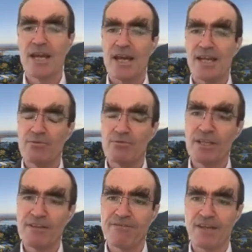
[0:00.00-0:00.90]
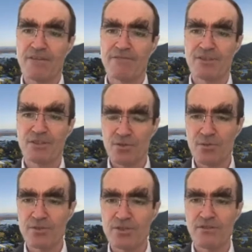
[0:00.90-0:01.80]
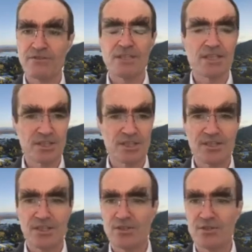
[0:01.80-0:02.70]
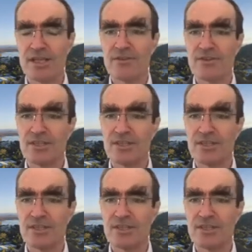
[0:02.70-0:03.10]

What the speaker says: and it really flavors the sorts of teaching that you get.